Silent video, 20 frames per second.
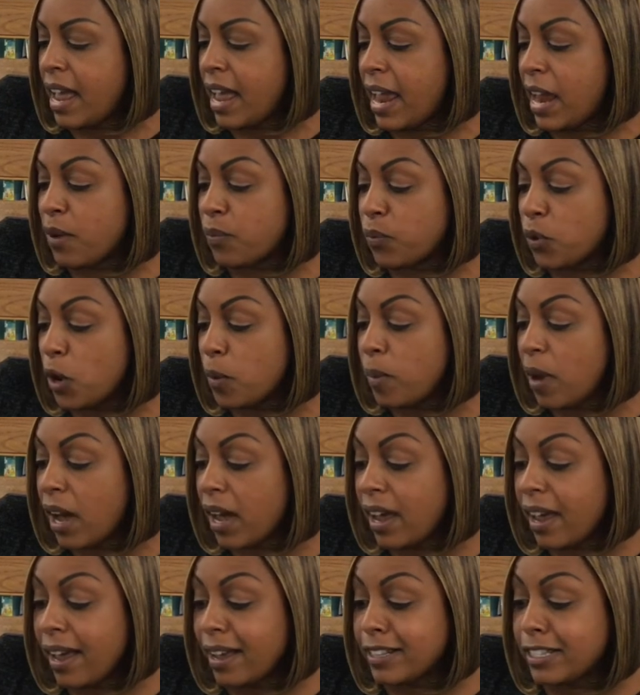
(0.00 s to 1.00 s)
A robot
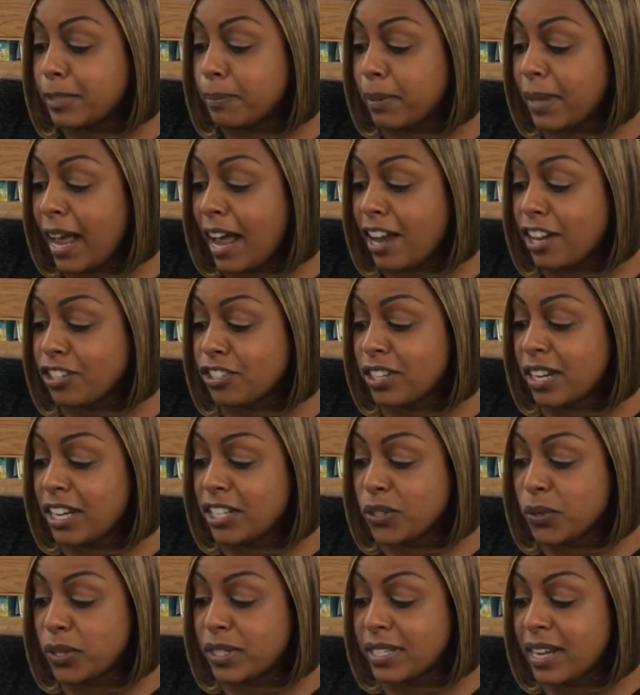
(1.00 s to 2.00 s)
head splashed
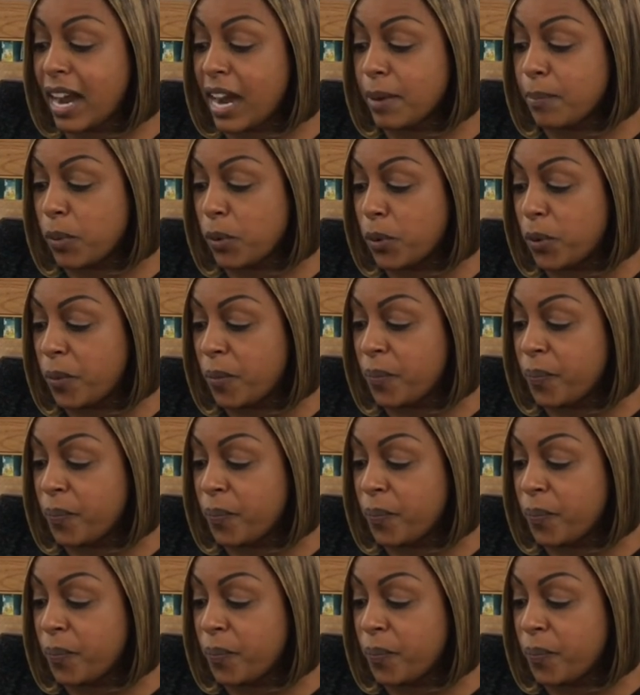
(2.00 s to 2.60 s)
into a tide pool.